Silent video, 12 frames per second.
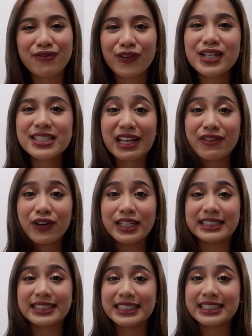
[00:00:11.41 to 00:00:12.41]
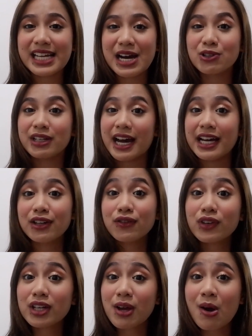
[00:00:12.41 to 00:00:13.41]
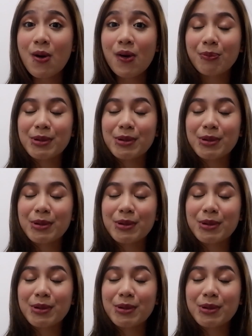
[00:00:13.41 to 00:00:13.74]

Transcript: first ever sit down kind of video